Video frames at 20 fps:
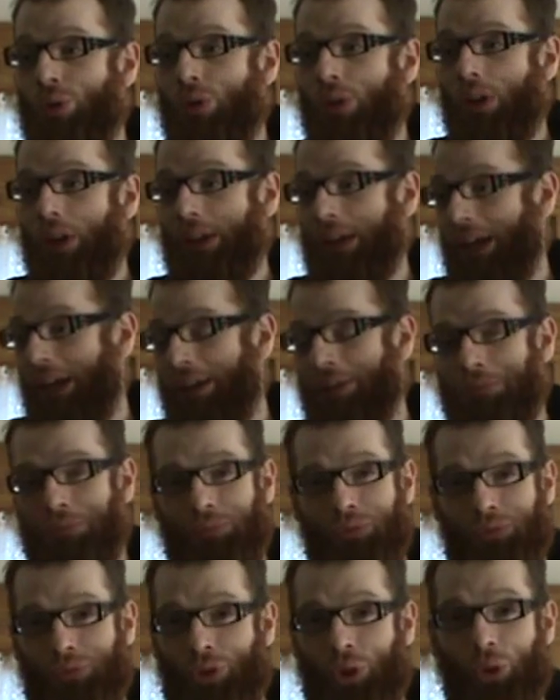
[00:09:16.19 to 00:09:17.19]
Again,
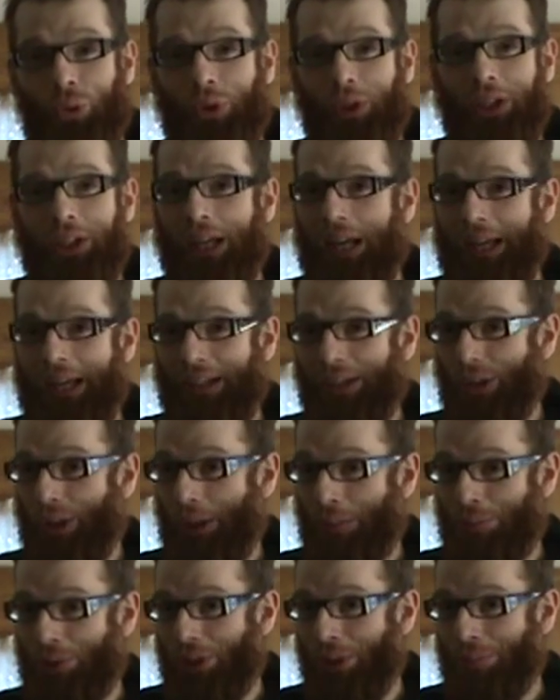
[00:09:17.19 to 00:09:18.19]
tuning, I had to
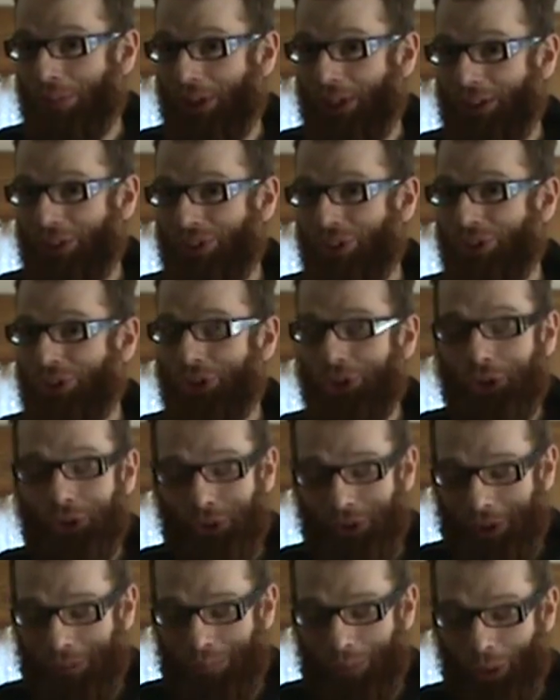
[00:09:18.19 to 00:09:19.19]
lip some things in
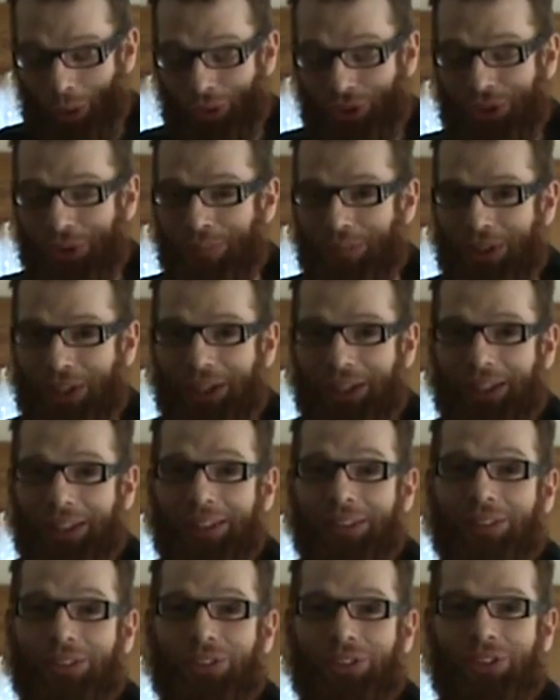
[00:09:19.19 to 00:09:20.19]
tune and pull some
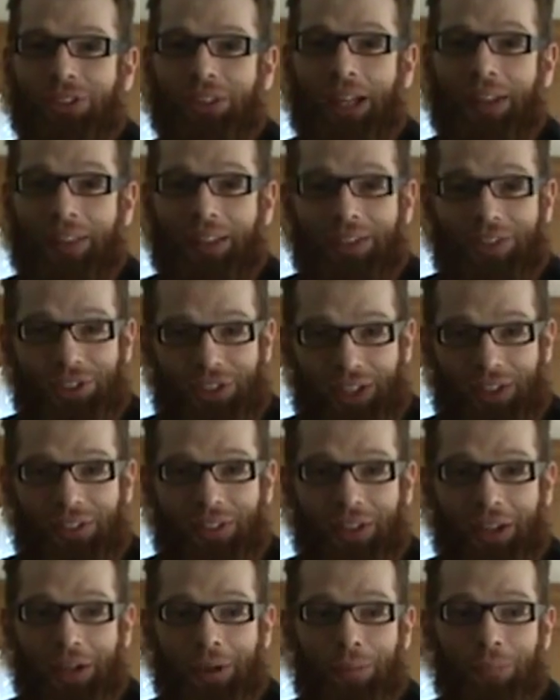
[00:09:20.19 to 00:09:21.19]
things and then set
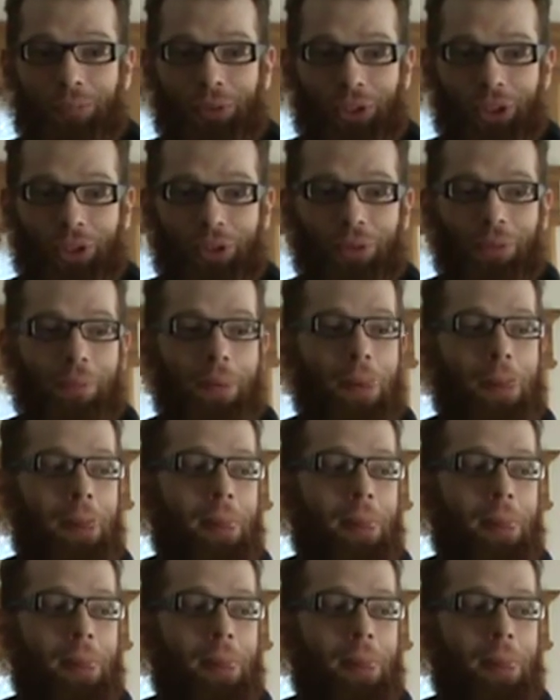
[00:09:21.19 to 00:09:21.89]
them, you know.